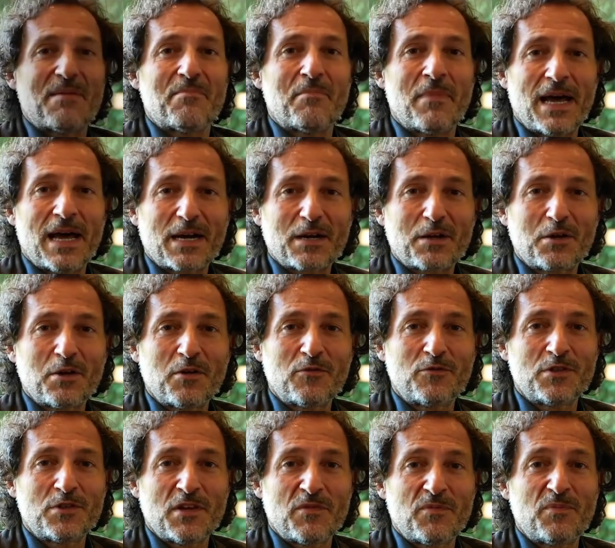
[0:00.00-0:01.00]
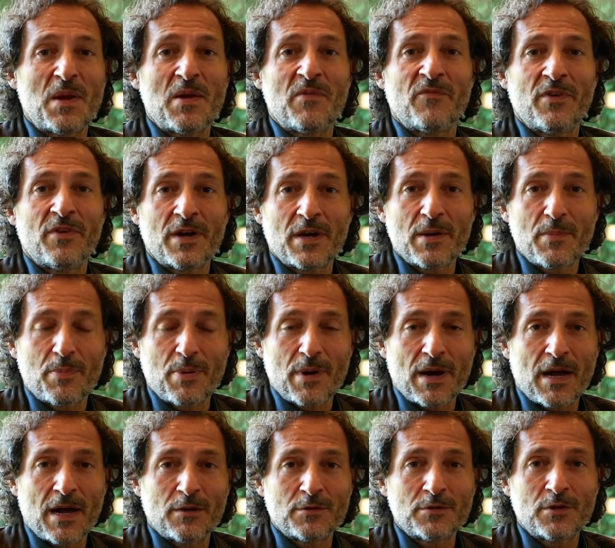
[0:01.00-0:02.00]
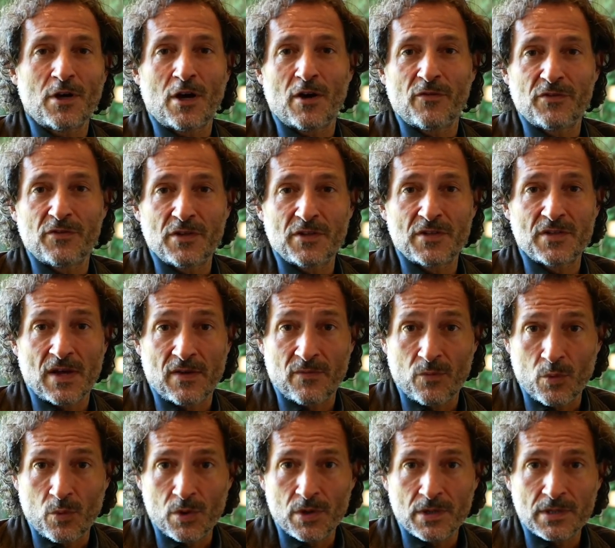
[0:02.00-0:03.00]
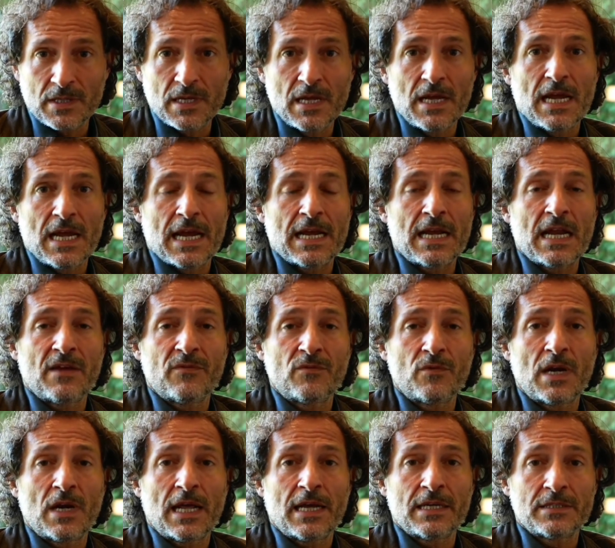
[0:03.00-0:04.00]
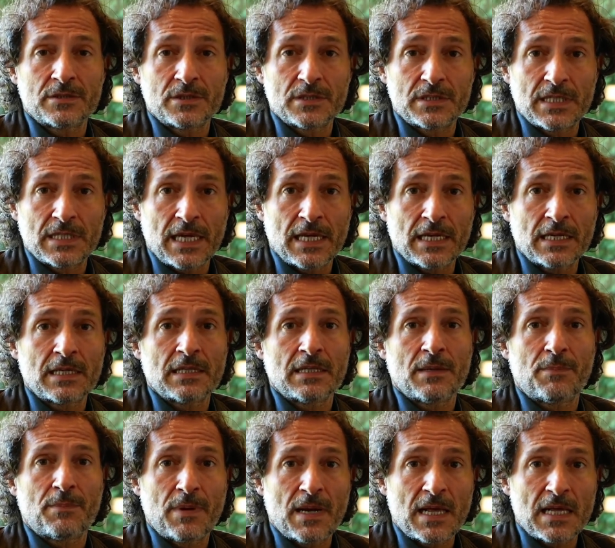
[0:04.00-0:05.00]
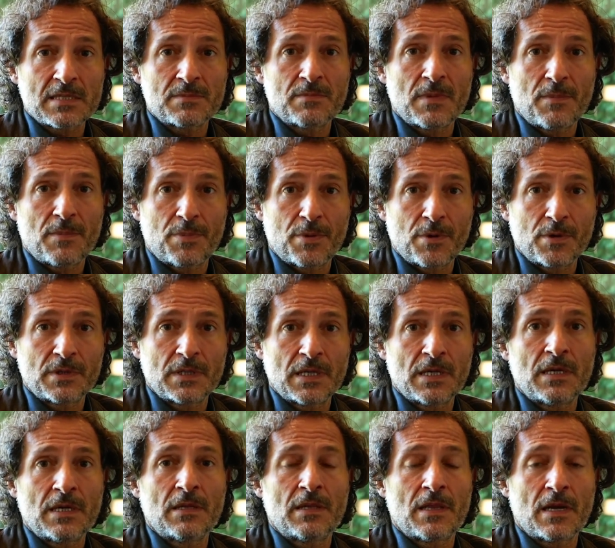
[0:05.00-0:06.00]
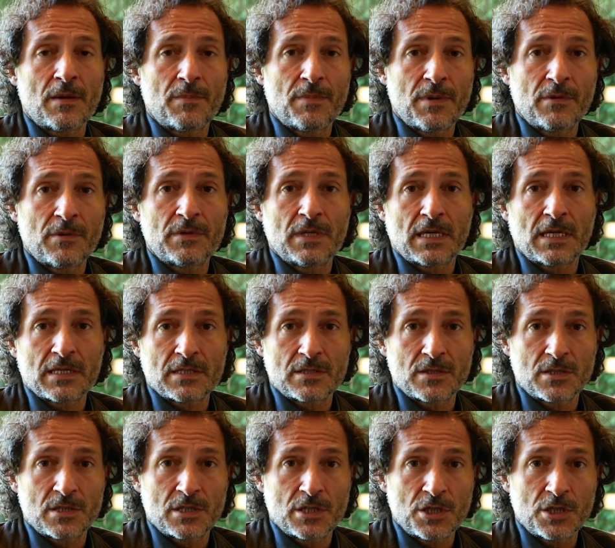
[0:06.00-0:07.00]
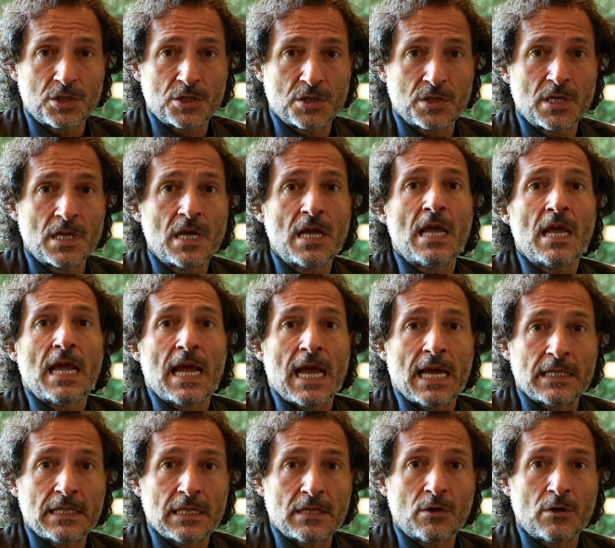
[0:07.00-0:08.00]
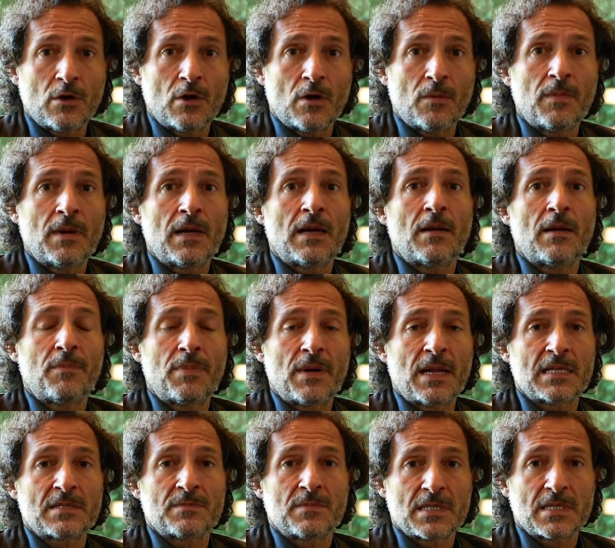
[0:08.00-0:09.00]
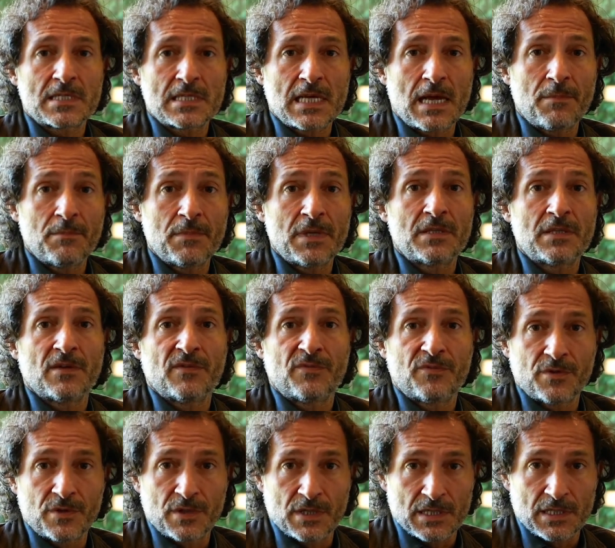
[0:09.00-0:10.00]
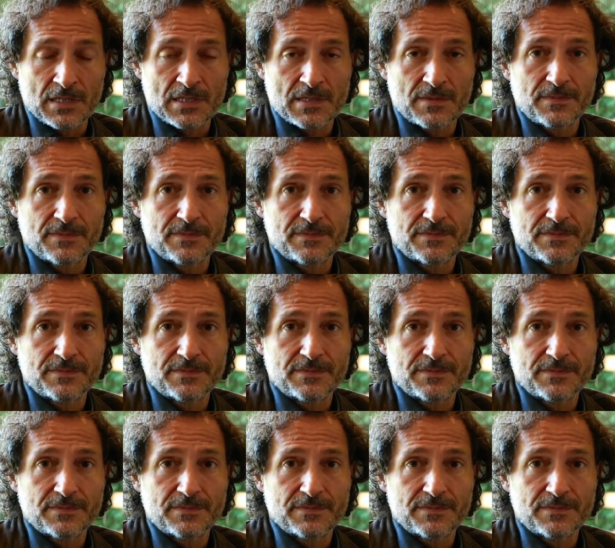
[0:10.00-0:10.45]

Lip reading: Marco would have been very proud of this award, and I would like to thank the Plasma Protein Therapeutic Association and the Global Plasma Summit for this.